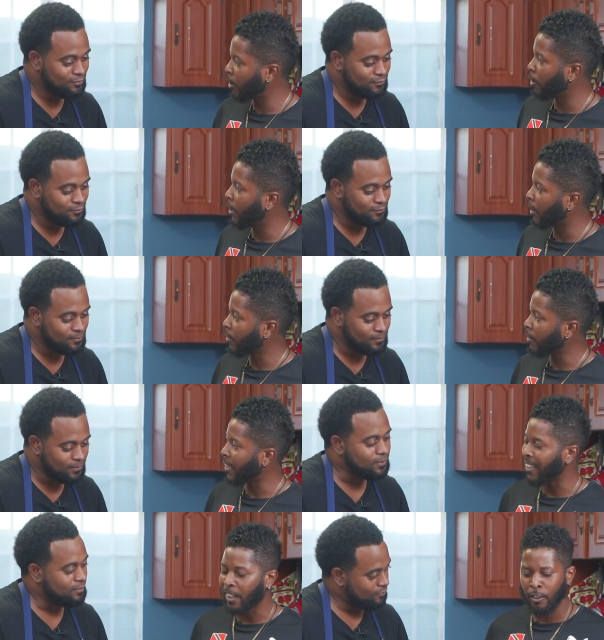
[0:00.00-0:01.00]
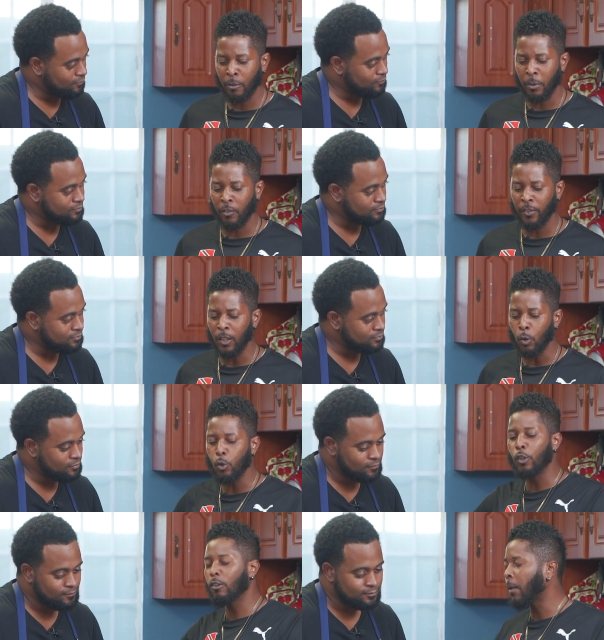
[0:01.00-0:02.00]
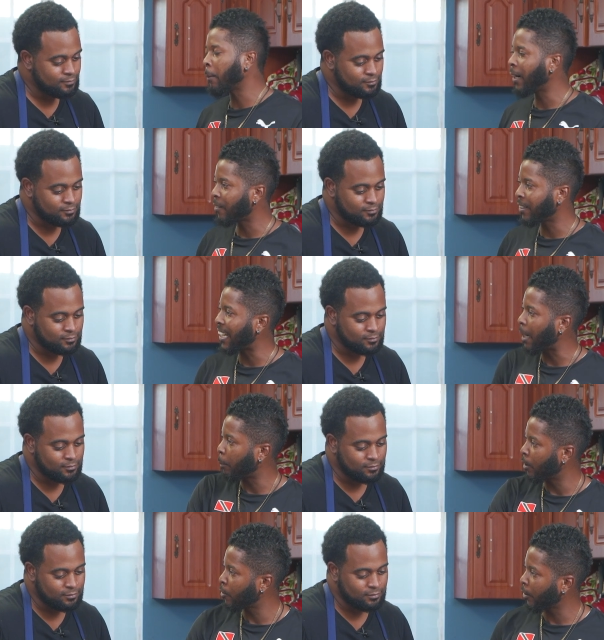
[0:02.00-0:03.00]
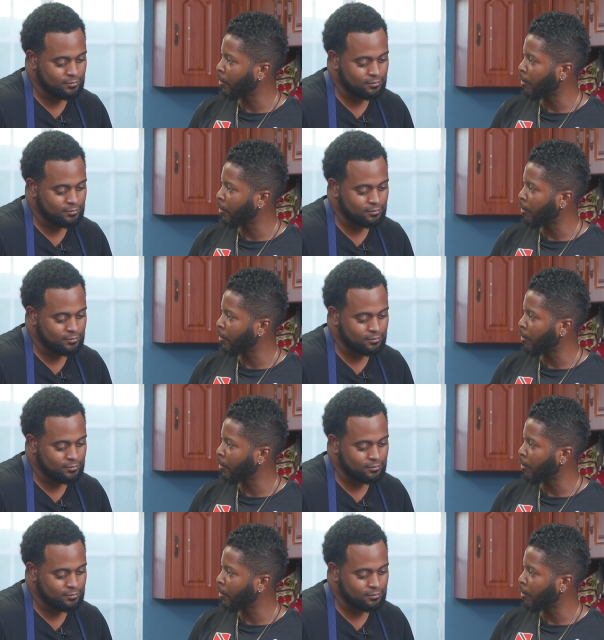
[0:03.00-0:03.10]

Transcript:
Speaker 1: ingredients and that Christmas feel. Who don't remember having apples for